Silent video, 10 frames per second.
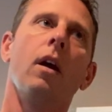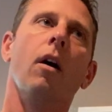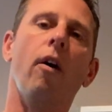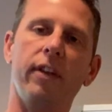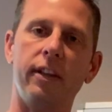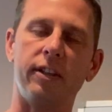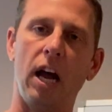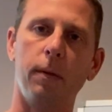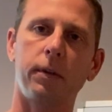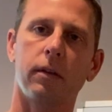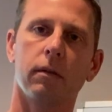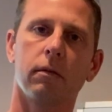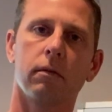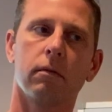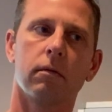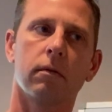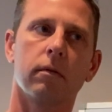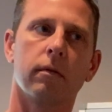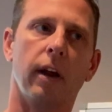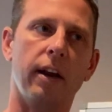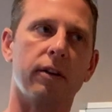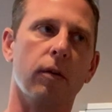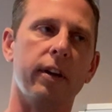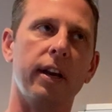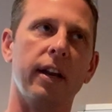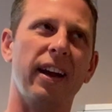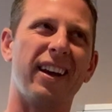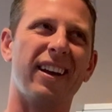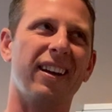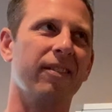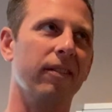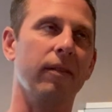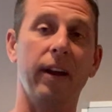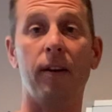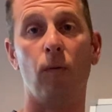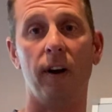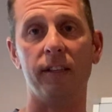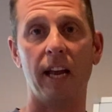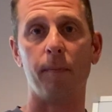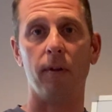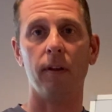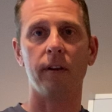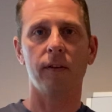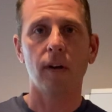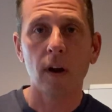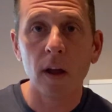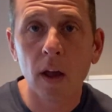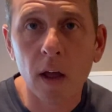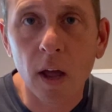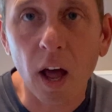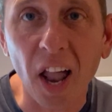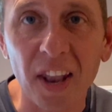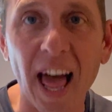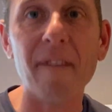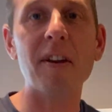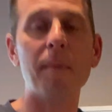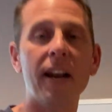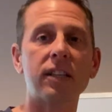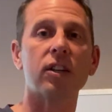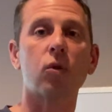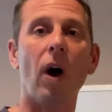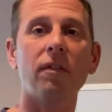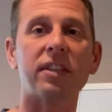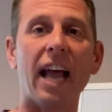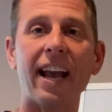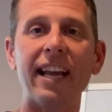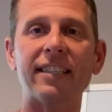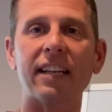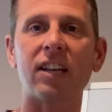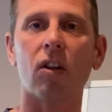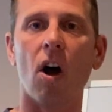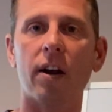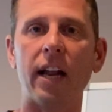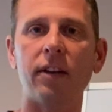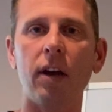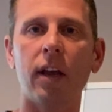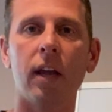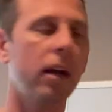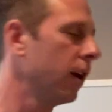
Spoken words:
Hopefully this helps. I only did I did one example. 11 minutes and 12 seconds? That's how long that took?